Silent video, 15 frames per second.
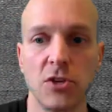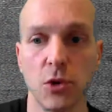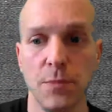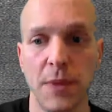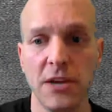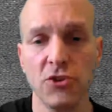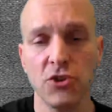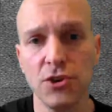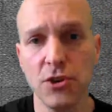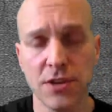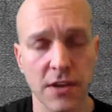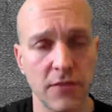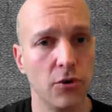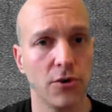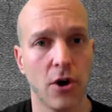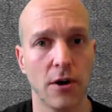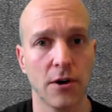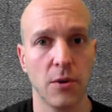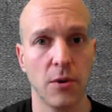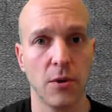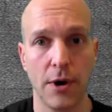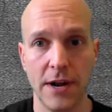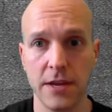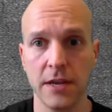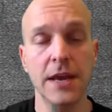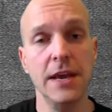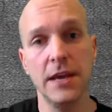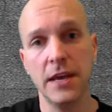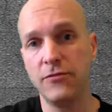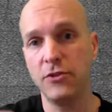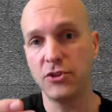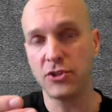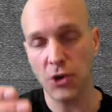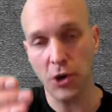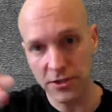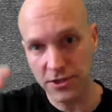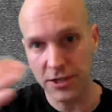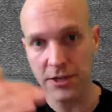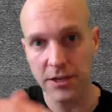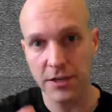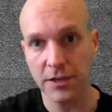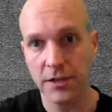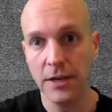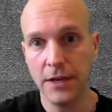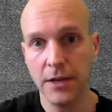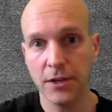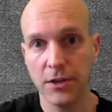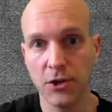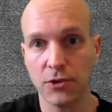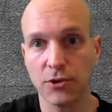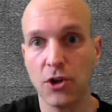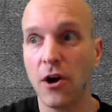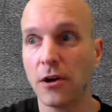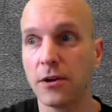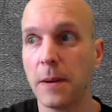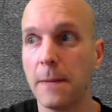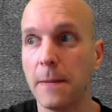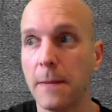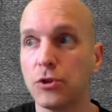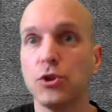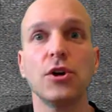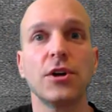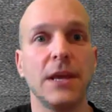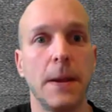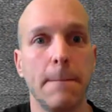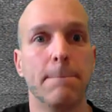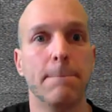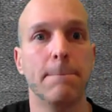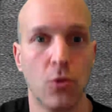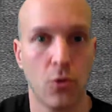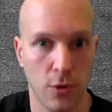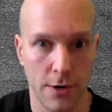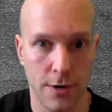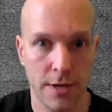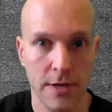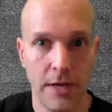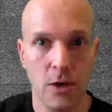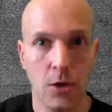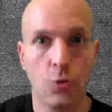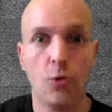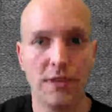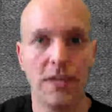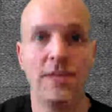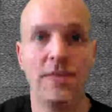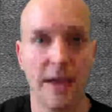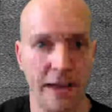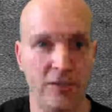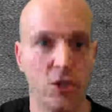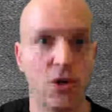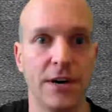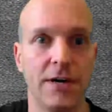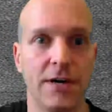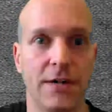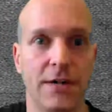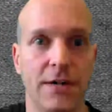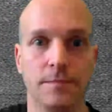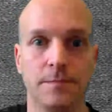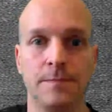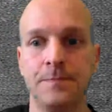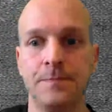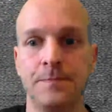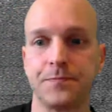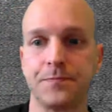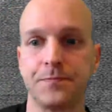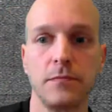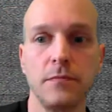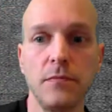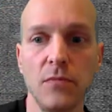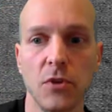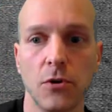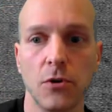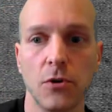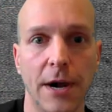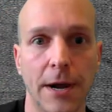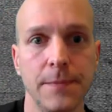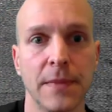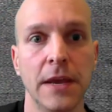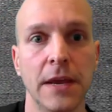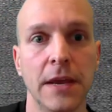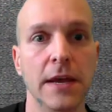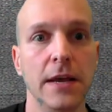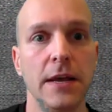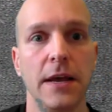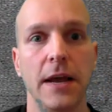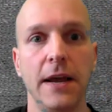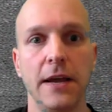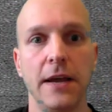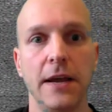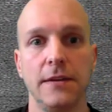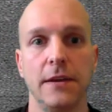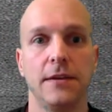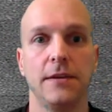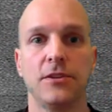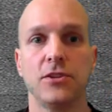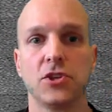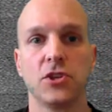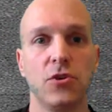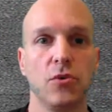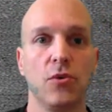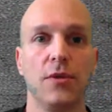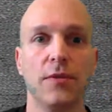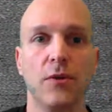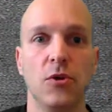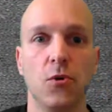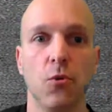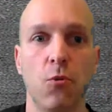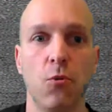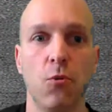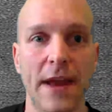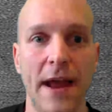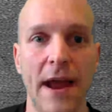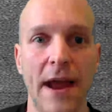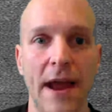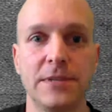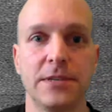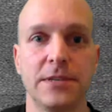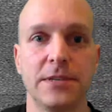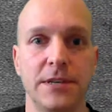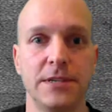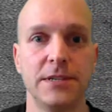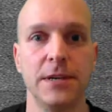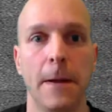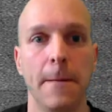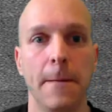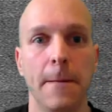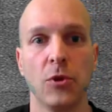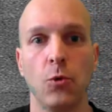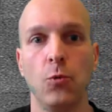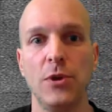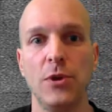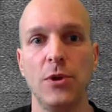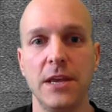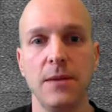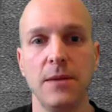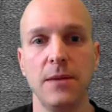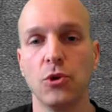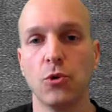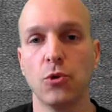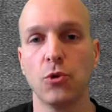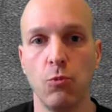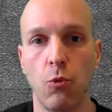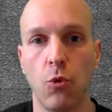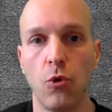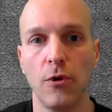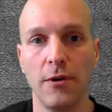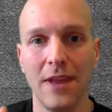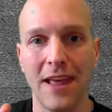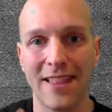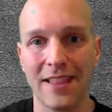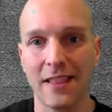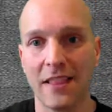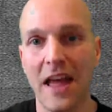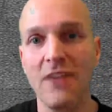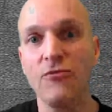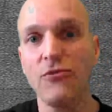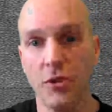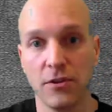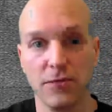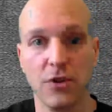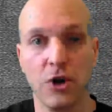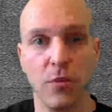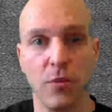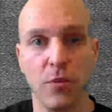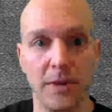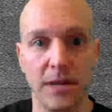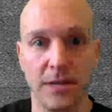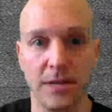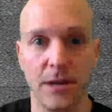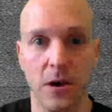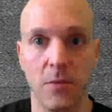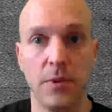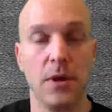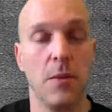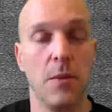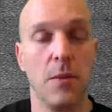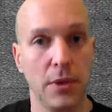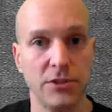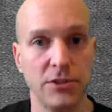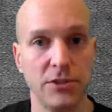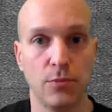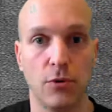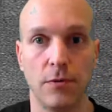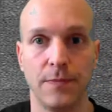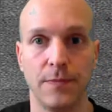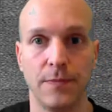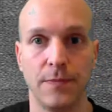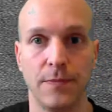So make sure you give your dog a break if you start seeing your dog looking bored within that training. Okay? And so what happens is we keep the reward level of dopamine dump pleasurable.